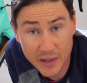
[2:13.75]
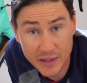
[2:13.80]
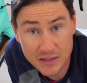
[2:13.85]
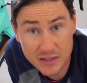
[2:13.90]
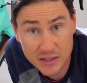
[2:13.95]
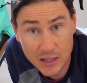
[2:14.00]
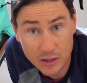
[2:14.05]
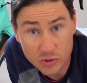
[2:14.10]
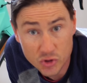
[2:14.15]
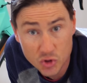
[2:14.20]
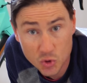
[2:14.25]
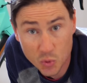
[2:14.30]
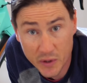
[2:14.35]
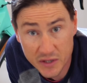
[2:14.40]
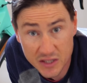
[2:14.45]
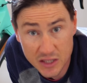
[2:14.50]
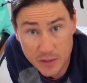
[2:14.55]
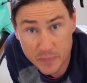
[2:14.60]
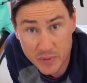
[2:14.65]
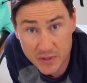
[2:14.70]
means there is
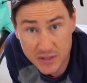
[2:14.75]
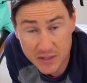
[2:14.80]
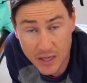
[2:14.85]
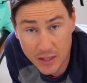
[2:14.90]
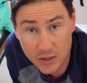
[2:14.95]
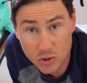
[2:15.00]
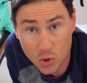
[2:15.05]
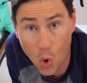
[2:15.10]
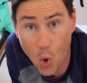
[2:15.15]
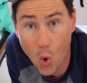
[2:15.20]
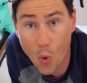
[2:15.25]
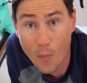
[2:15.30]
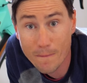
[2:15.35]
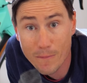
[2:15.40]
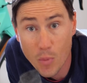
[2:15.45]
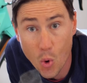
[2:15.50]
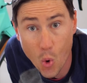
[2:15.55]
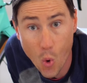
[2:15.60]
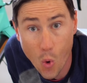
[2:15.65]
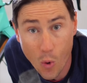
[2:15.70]
20% or
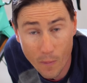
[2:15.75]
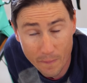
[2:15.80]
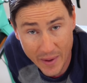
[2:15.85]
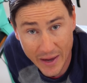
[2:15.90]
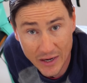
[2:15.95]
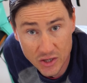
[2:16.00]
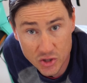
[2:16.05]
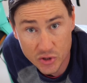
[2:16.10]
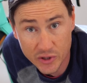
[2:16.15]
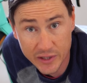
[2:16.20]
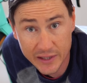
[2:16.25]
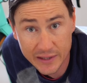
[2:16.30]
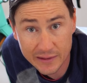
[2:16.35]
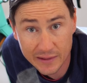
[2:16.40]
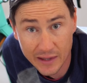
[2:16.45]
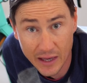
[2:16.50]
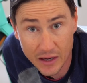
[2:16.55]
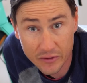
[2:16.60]
more battery